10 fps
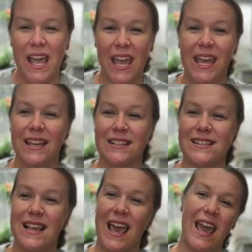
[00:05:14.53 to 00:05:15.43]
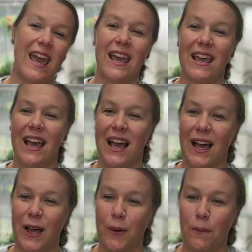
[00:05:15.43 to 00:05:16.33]
is a
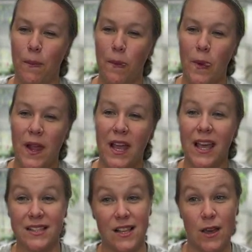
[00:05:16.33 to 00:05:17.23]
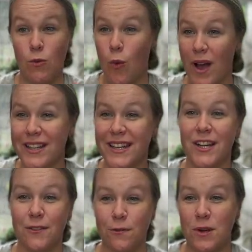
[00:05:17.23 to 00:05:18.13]
1
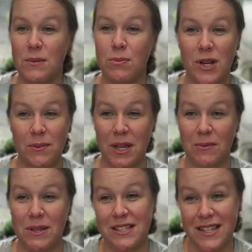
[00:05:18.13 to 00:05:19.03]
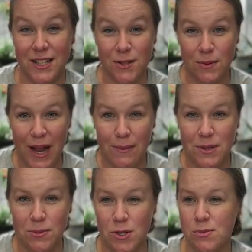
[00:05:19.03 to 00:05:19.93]
year free premium Seed to Spoon app
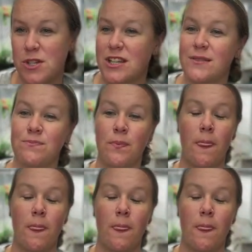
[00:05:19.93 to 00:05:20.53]
subscription.